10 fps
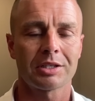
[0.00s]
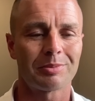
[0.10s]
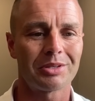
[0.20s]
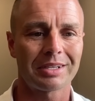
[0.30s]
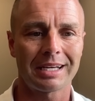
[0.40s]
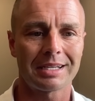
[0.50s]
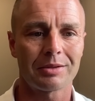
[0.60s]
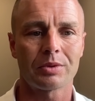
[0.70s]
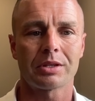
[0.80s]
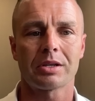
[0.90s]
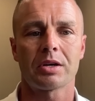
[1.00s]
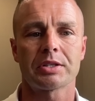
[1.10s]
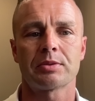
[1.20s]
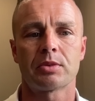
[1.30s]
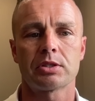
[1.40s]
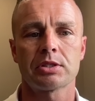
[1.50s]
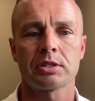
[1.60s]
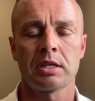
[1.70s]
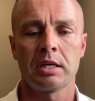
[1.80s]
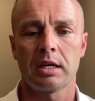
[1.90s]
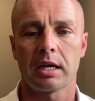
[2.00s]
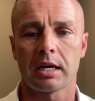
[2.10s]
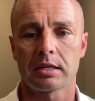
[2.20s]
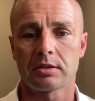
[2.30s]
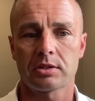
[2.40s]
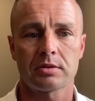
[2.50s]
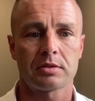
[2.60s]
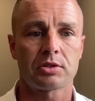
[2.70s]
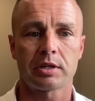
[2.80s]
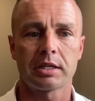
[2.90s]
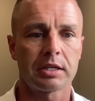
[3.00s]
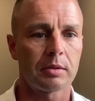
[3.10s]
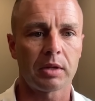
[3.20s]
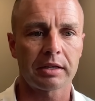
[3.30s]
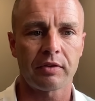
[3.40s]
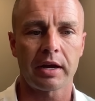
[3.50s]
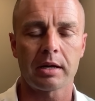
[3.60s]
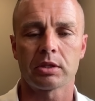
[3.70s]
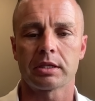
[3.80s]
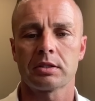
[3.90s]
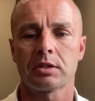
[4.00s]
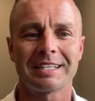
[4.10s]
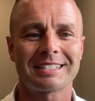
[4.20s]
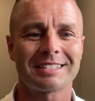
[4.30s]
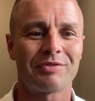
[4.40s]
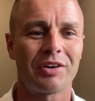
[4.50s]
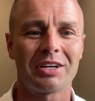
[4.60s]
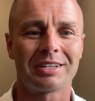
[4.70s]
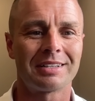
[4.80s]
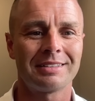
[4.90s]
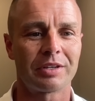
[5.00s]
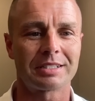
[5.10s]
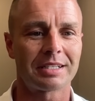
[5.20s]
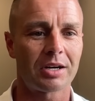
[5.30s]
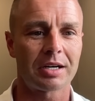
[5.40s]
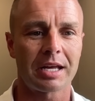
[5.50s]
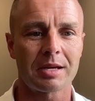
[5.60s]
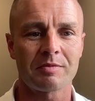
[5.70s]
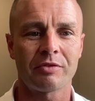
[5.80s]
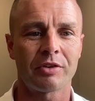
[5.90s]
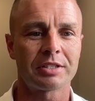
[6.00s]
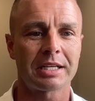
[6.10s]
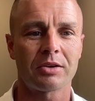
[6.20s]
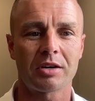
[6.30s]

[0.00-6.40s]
communicating with the customers, and treating them like family. This is fun. It's in our name, Funtown